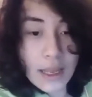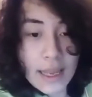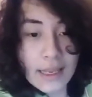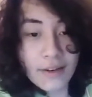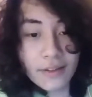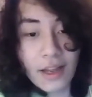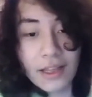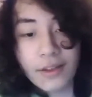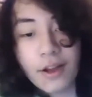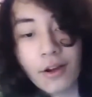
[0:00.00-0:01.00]

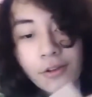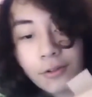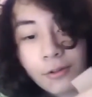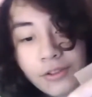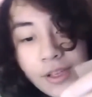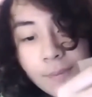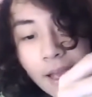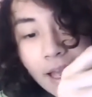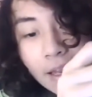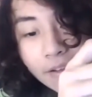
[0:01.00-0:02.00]
inside the console
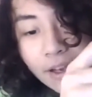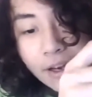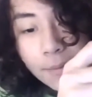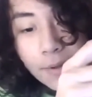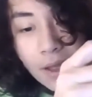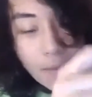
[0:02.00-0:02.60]
D-pad setup,